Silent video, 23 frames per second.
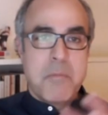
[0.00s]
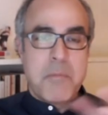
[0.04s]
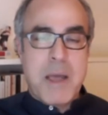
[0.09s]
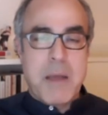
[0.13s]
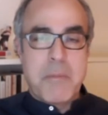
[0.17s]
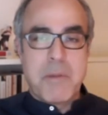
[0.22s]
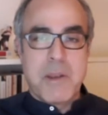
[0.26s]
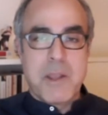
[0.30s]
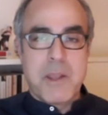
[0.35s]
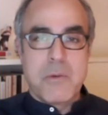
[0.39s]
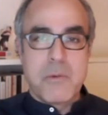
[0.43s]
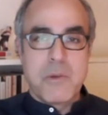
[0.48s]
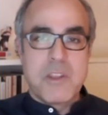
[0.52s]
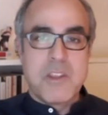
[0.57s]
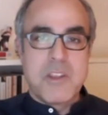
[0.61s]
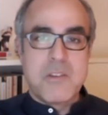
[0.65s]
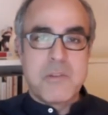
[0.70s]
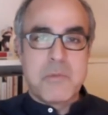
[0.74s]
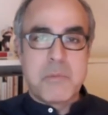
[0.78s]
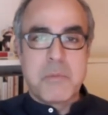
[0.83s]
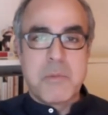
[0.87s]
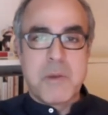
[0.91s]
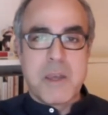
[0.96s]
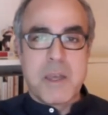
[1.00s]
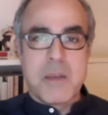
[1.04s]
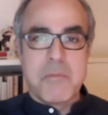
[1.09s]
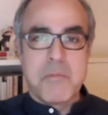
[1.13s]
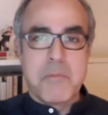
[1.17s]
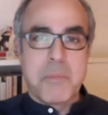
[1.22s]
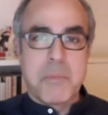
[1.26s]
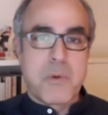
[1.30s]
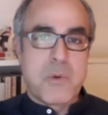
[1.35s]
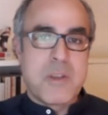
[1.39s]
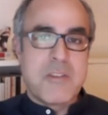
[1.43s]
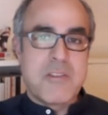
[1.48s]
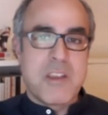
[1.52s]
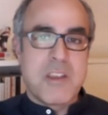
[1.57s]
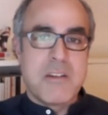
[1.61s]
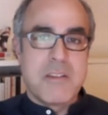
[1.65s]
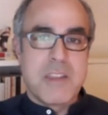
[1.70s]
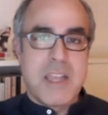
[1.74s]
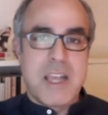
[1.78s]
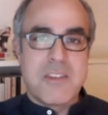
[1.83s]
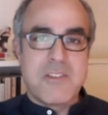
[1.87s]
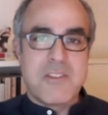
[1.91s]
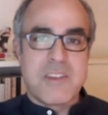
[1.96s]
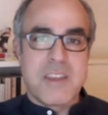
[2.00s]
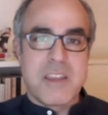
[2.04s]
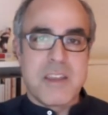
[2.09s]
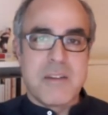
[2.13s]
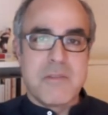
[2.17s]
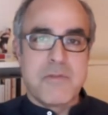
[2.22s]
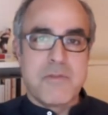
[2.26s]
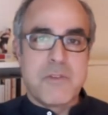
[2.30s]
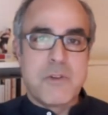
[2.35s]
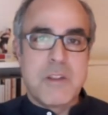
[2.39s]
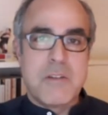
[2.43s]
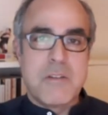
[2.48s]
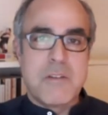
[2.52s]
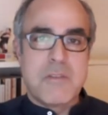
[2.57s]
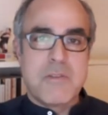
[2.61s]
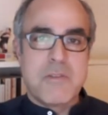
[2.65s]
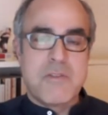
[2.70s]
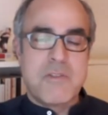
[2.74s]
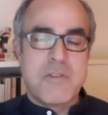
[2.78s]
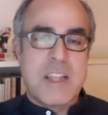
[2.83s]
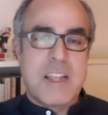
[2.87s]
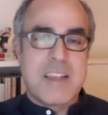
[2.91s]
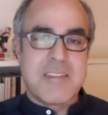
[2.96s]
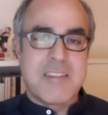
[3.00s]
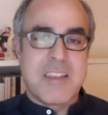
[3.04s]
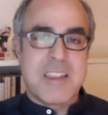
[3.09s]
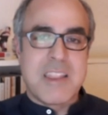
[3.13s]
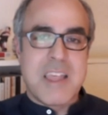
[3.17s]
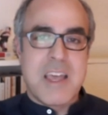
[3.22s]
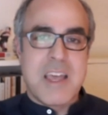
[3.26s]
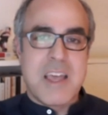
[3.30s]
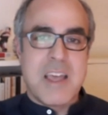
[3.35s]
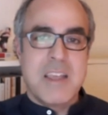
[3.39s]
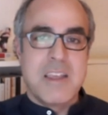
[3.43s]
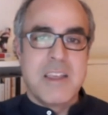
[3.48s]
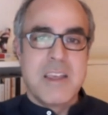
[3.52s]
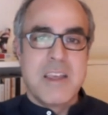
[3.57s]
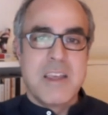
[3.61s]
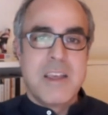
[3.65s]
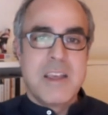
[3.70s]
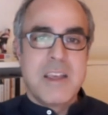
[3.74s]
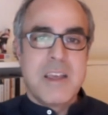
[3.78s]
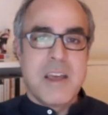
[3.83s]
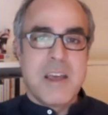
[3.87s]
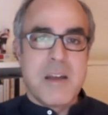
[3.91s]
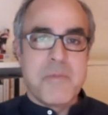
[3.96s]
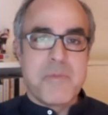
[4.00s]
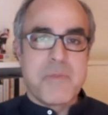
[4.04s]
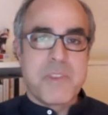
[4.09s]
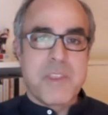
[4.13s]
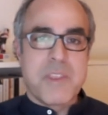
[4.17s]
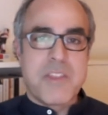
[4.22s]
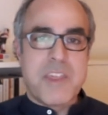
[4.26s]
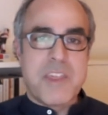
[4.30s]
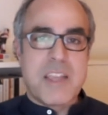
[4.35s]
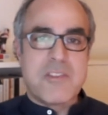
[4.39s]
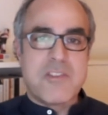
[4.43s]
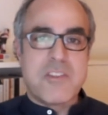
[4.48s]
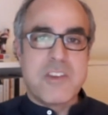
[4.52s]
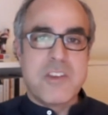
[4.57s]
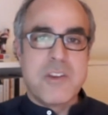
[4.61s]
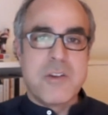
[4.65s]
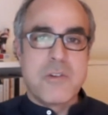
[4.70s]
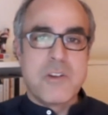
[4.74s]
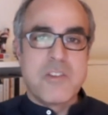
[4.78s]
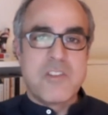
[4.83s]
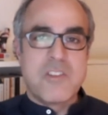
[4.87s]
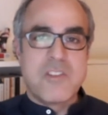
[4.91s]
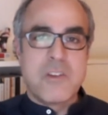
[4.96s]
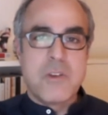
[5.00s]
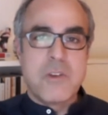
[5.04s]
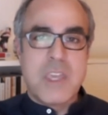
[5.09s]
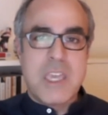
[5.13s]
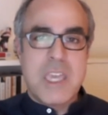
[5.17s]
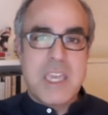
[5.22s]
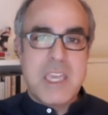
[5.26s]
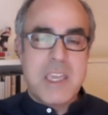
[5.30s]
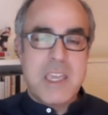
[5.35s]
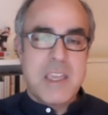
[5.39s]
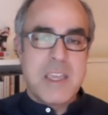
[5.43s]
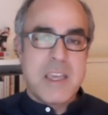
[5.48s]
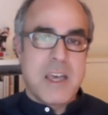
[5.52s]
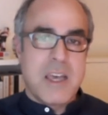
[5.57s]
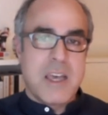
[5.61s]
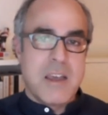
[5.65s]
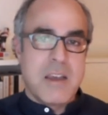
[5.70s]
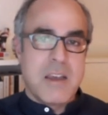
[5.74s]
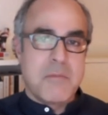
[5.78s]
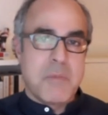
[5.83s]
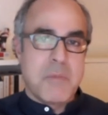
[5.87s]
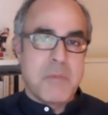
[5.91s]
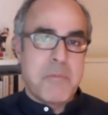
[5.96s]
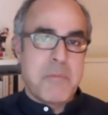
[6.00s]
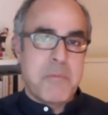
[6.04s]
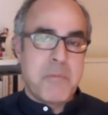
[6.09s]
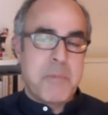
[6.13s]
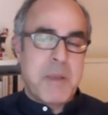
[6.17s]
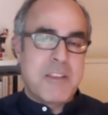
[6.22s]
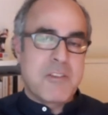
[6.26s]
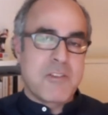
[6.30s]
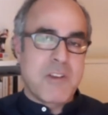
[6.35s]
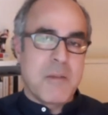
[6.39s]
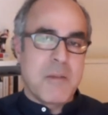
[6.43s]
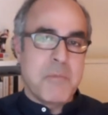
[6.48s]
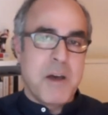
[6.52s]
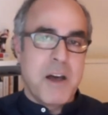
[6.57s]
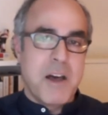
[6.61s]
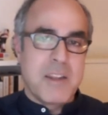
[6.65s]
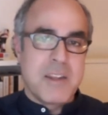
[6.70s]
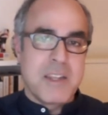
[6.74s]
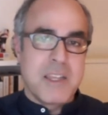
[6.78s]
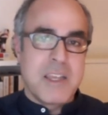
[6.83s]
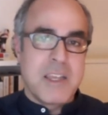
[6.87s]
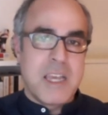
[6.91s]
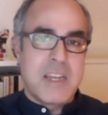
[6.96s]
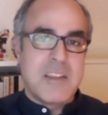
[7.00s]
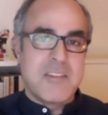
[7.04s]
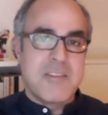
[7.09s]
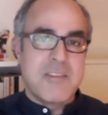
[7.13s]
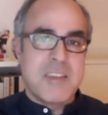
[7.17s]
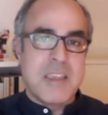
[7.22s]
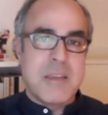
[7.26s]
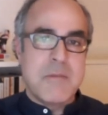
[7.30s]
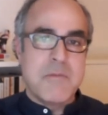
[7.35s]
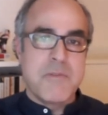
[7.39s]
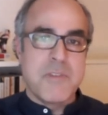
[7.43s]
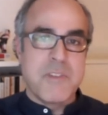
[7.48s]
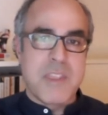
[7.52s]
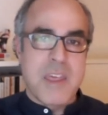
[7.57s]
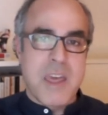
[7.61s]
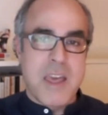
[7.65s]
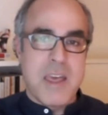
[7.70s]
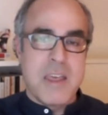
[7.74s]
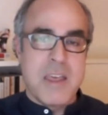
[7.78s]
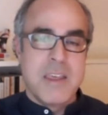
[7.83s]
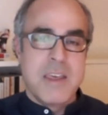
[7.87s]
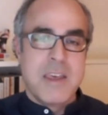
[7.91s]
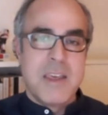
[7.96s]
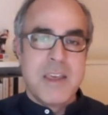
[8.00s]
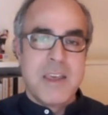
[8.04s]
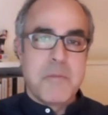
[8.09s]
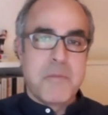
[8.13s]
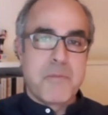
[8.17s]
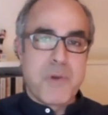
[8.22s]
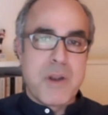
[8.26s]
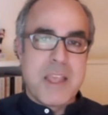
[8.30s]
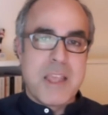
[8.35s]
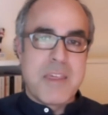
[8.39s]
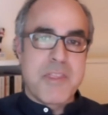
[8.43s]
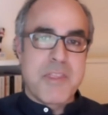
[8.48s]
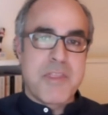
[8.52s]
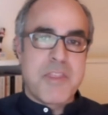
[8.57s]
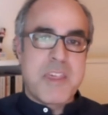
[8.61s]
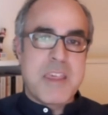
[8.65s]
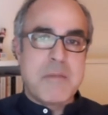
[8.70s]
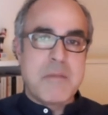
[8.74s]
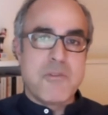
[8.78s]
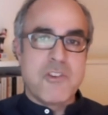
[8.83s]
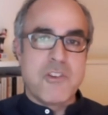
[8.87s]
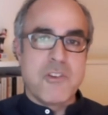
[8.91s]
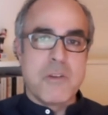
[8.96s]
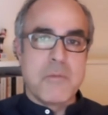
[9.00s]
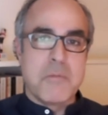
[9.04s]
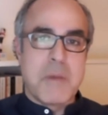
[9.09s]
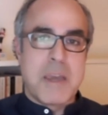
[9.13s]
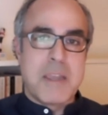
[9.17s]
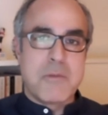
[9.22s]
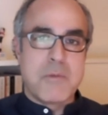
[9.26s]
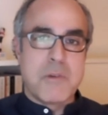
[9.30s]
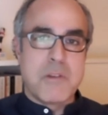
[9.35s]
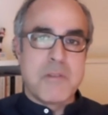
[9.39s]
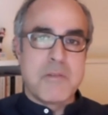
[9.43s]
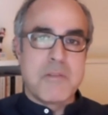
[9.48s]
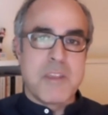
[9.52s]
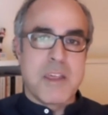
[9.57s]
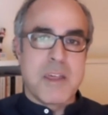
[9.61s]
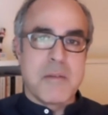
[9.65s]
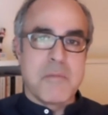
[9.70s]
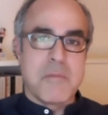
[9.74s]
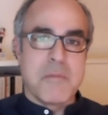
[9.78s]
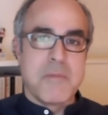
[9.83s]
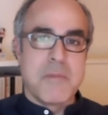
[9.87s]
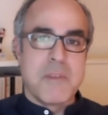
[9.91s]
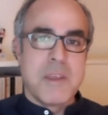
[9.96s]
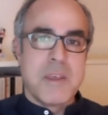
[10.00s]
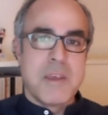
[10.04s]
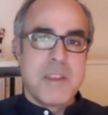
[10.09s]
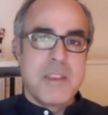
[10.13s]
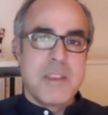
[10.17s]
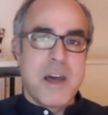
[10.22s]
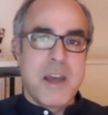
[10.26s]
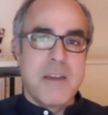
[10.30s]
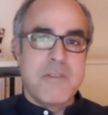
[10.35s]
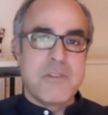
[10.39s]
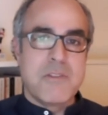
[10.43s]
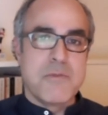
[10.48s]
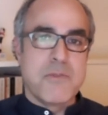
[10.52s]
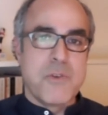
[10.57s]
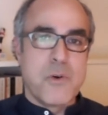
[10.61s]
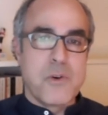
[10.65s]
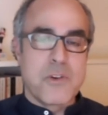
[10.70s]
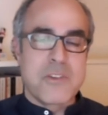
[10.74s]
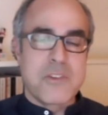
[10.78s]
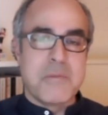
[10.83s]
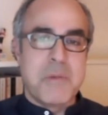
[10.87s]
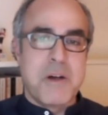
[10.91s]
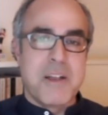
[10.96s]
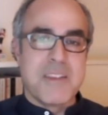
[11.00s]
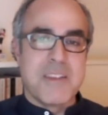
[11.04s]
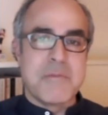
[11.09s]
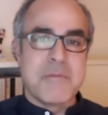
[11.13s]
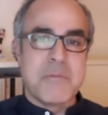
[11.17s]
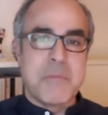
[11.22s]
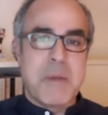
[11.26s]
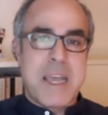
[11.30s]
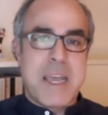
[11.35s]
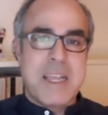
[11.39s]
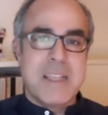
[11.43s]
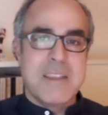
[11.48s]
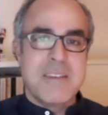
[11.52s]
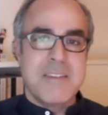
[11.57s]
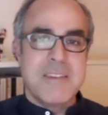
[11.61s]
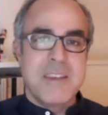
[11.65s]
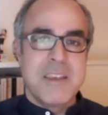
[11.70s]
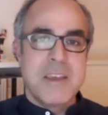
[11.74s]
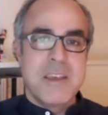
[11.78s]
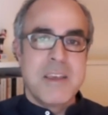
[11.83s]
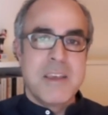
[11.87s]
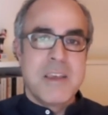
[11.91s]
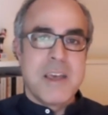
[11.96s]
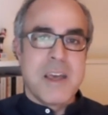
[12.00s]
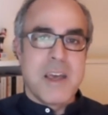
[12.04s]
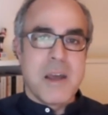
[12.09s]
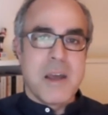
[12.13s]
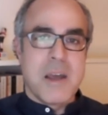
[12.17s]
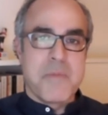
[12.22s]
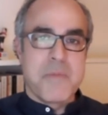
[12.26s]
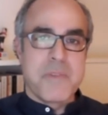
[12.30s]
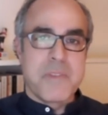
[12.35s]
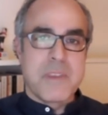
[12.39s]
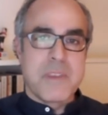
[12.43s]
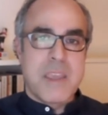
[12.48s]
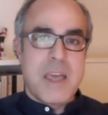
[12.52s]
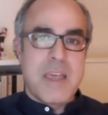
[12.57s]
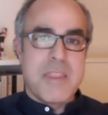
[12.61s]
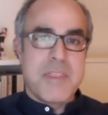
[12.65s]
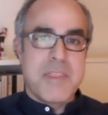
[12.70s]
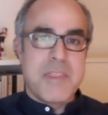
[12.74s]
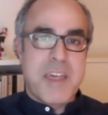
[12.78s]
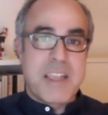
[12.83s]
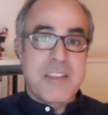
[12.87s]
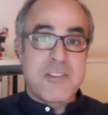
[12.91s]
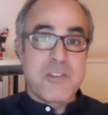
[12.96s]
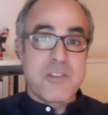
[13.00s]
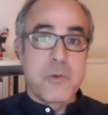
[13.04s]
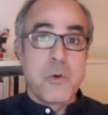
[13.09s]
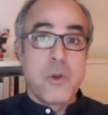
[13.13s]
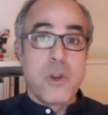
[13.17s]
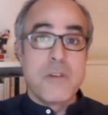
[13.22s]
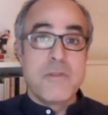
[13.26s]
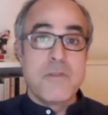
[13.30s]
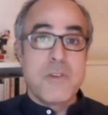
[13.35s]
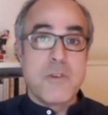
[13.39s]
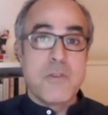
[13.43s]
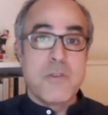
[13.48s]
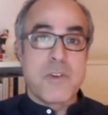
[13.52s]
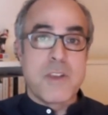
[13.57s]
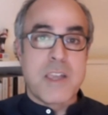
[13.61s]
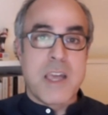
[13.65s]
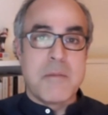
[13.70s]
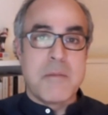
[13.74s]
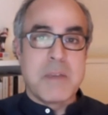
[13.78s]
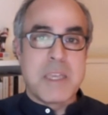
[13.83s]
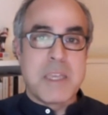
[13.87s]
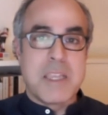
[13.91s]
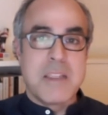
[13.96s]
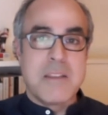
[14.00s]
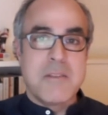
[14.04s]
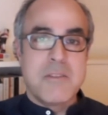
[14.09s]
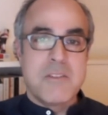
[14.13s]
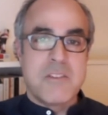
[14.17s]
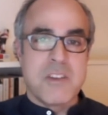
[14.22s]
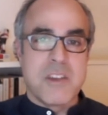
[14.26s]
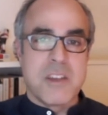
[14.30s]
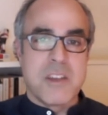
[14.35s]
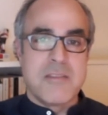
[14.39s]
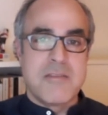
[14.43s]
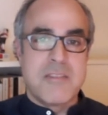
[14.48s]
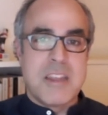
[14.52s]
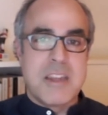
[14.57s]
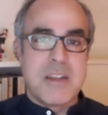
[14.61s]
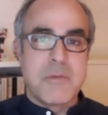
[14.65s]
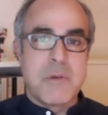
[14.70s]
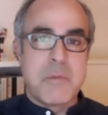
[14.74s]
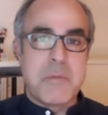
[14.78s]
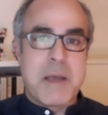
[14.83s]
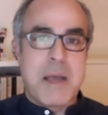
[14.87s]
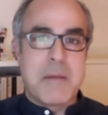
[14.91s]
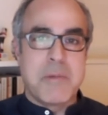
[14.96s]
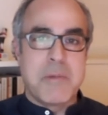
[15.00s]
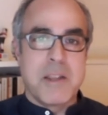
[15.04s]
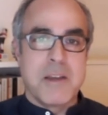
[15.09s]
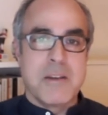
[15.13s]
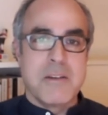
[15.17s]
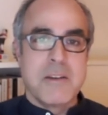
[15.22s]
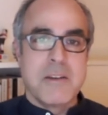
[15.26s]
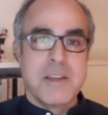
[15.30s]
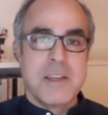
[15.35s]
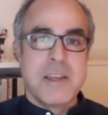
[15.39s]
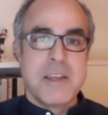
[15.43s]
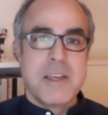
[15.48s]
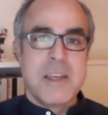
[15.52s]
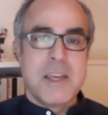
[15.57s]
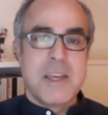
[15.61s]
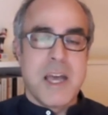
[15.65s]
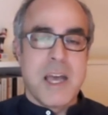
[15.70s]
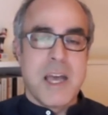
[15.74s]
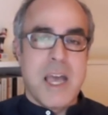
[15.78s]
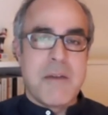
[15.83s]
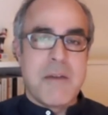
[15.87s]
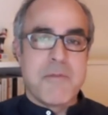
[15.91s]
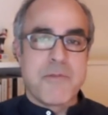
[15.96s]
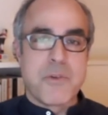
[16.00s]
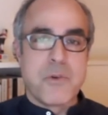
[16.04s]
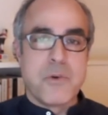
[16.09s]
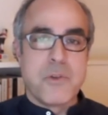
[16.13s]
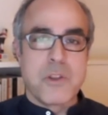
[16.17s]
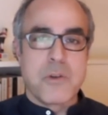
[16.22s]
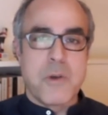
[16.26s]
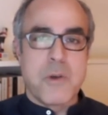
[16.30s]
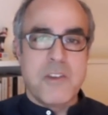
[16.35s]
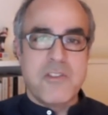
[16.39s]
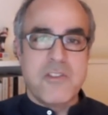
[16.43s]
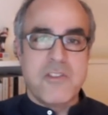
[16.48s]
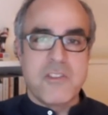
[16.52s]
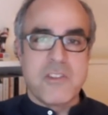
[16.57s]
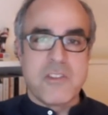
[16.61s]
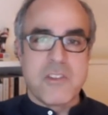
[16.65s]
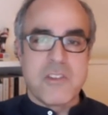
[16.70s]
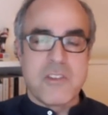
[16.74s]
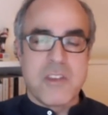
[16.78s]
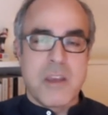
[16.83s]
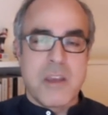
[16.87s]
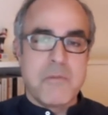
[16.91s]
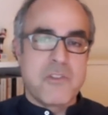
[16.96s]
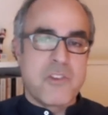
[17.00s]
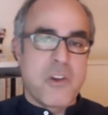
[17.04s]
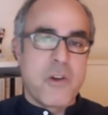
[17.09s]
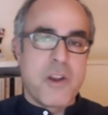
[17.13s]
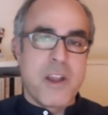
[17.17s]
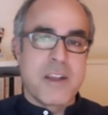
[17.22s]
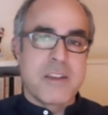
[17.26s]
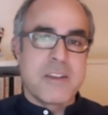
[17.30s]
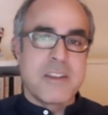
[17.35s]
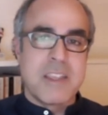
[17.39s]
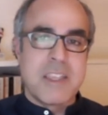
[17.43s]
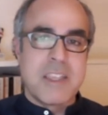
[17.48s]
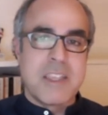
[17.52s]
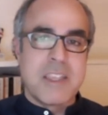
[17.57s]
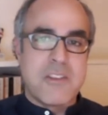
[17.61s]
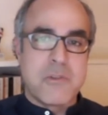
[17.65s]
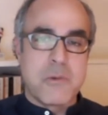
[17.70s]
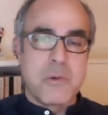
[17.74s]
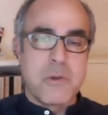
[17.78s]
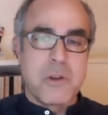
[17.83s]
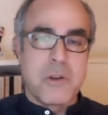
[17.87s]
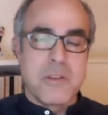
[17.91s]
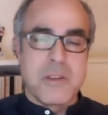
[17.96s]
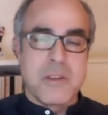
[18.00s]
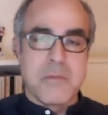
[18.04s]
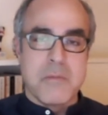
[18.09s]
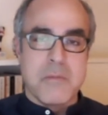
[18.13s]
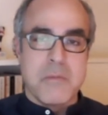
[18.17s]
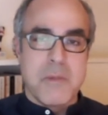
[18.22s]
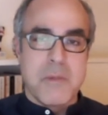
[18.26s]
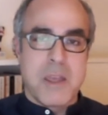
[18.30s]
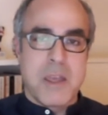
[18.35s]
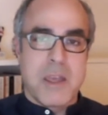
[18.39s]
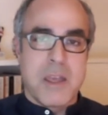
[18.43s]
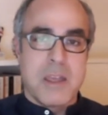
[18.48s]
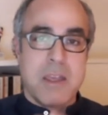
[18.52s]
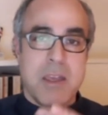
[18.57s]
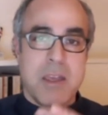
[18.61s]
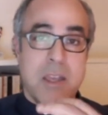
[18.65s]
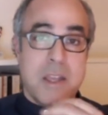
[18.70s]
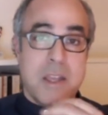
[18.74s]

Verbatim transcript: Pablo with his um, burrito. That's uh, food, Felix did that. Um, thanks to Yuri Suzuki, uh, my Pentagram partner, and his team for their brilliant theme tune made with um, knives and forks and pots and pans. Um, and thanks to all of you for coming to dinner with Pablo uh, and for all the questions. I'm sorry I couldn't get to all of them. Uh,